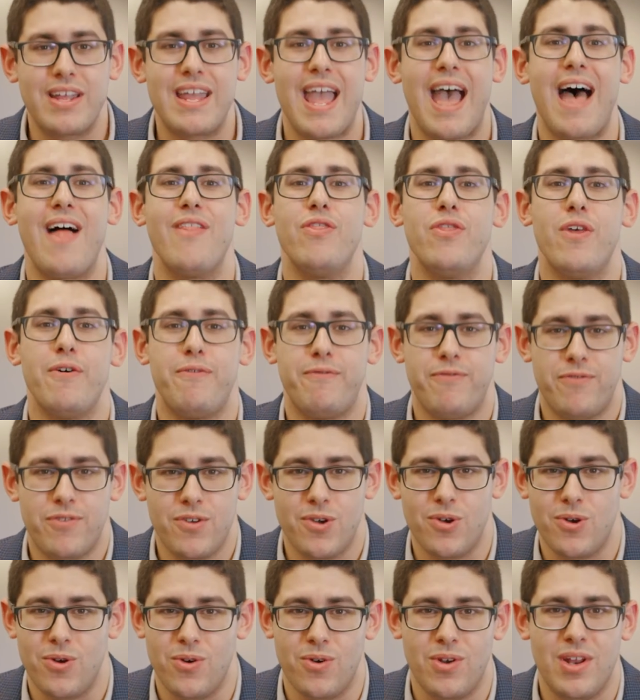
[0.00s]
get the
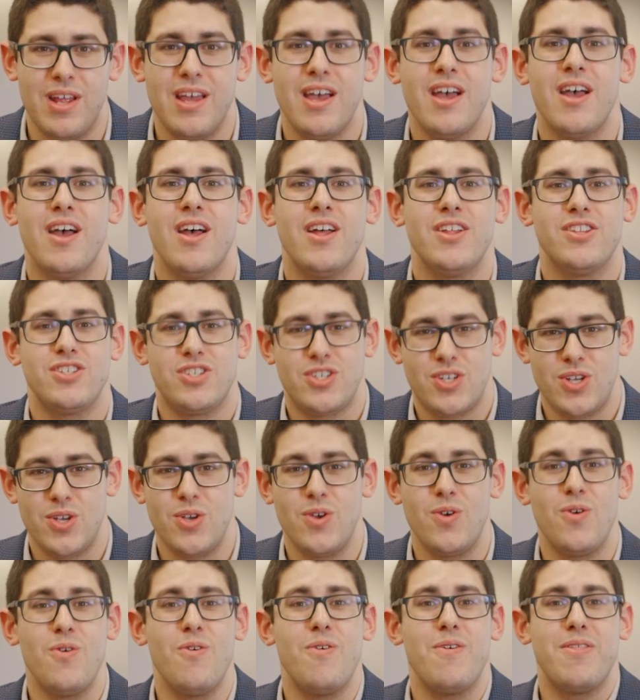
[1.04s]
food
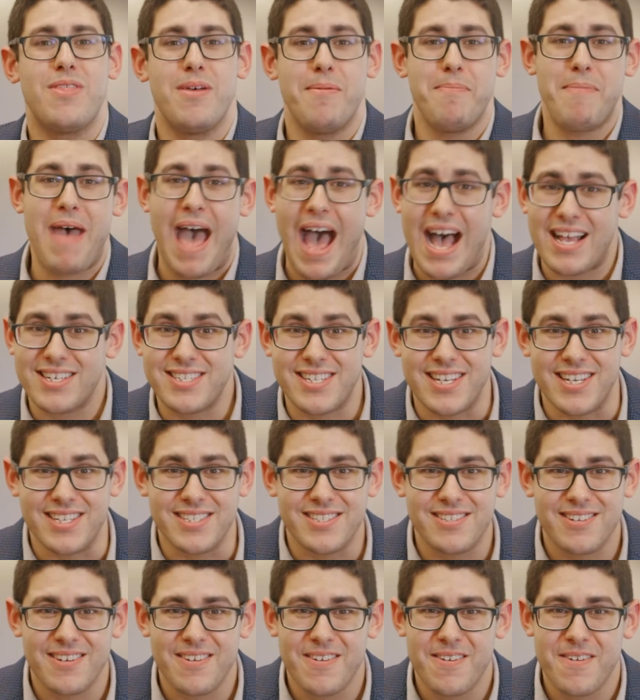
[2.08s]
to the
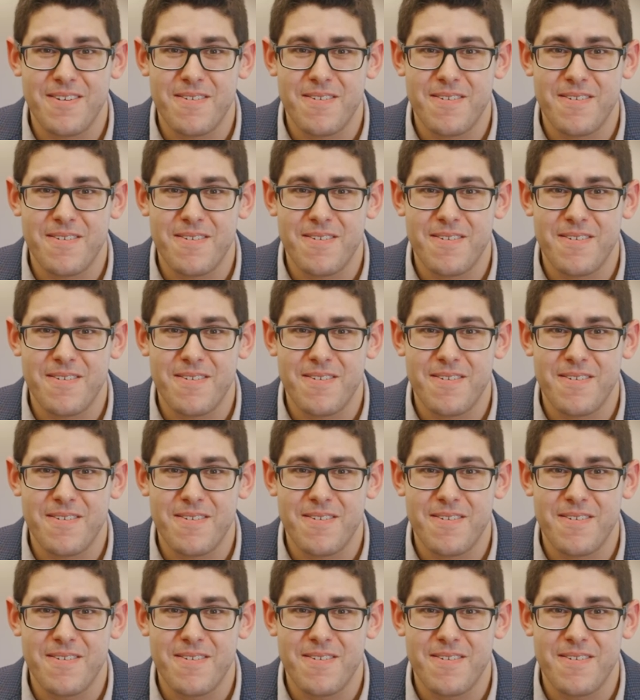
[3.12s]
masses.